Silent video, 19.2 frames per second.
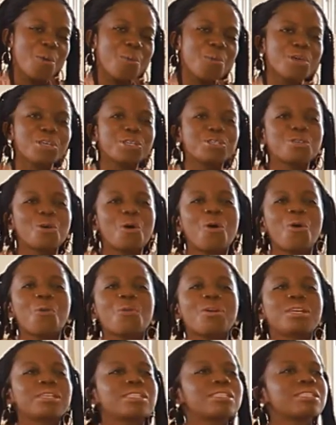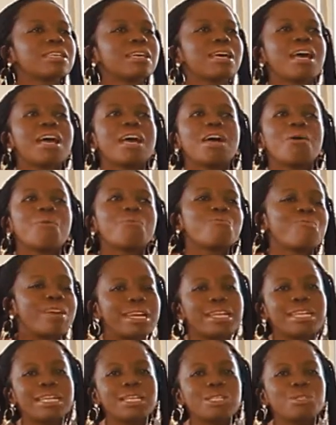who is always
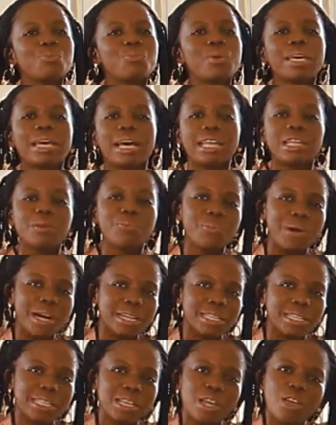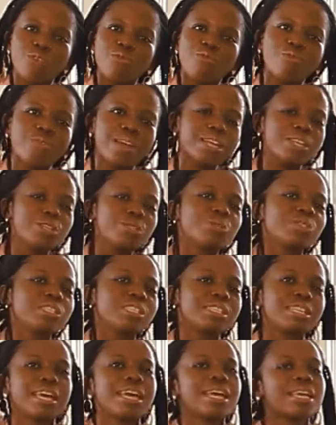ready to make an impact, ready to
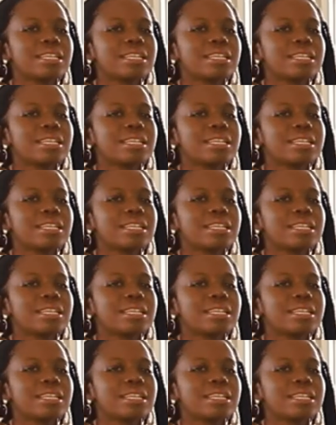share